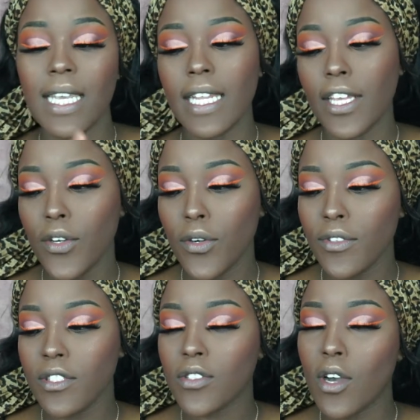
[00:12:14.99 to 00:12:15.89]
And I know
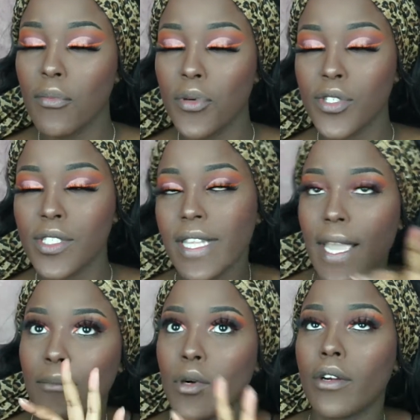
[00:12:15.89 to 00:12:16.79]
this combo is
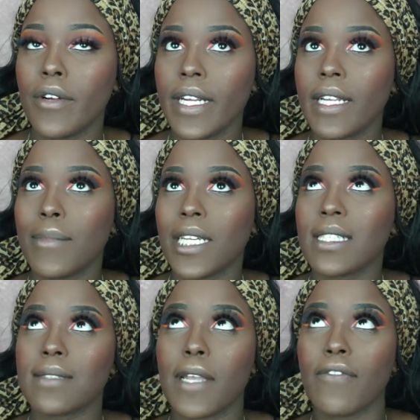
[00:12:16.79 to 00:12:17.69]
like boring, but
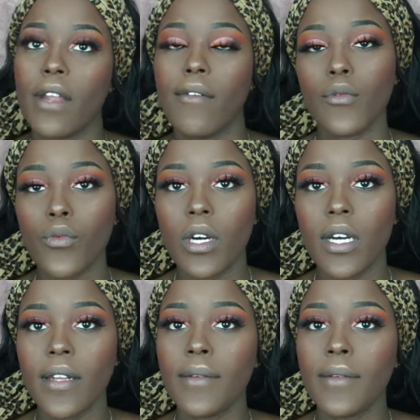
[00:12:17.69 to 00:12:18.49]
it's my favorite one.